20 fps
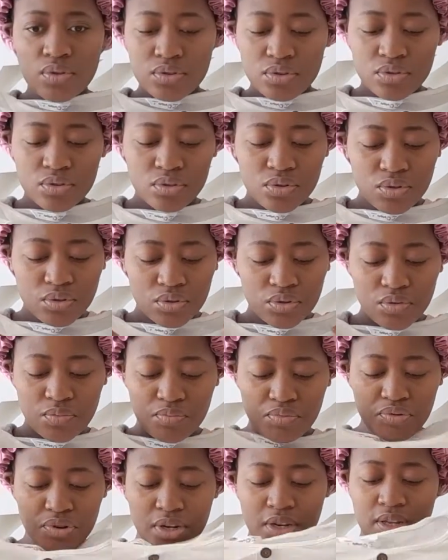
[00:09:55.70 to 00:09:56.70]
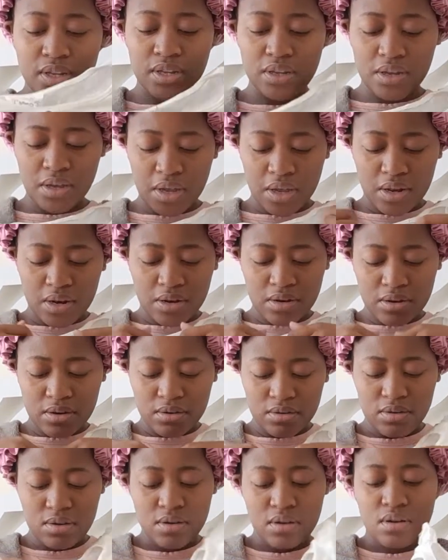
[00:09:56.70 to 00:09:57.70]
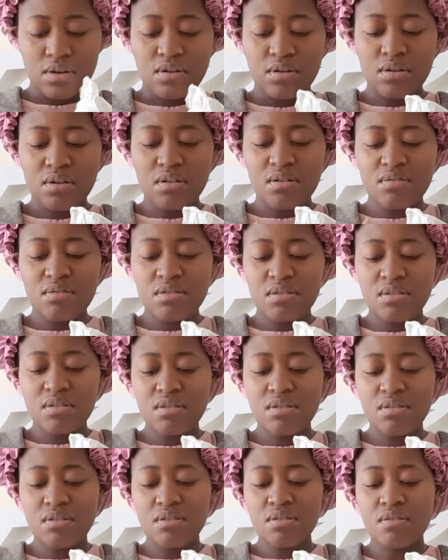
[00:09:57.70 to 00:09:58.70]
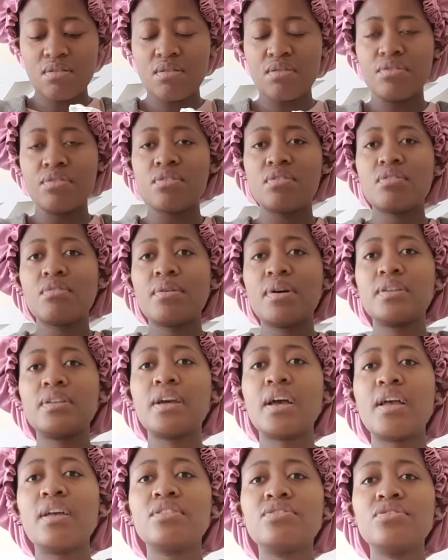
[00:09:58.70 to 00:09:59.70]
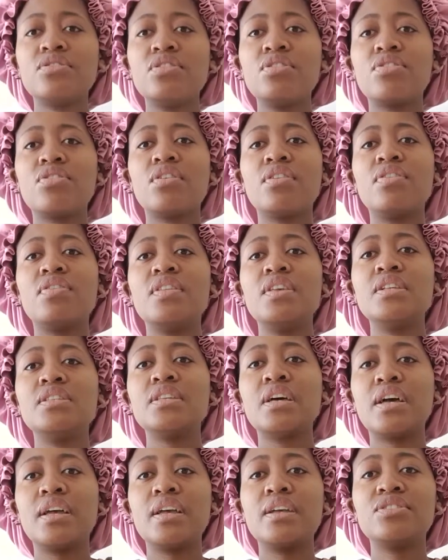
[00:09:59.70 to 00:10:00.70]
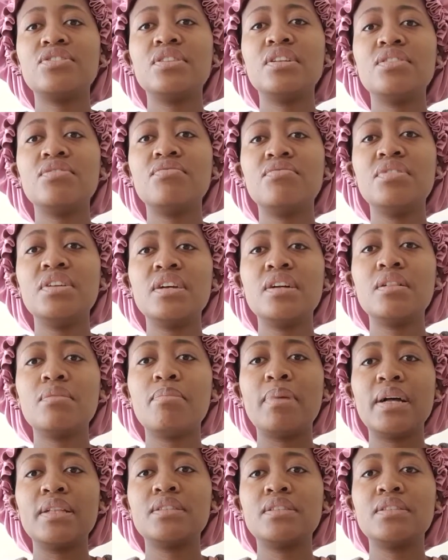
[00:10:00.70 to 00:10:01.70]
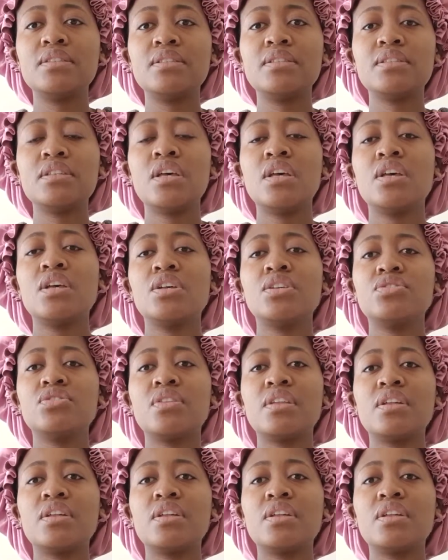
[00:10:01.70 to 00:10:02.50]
it's so, so pretty. And oh no, you know what? I actually thought these are actually real buttons, so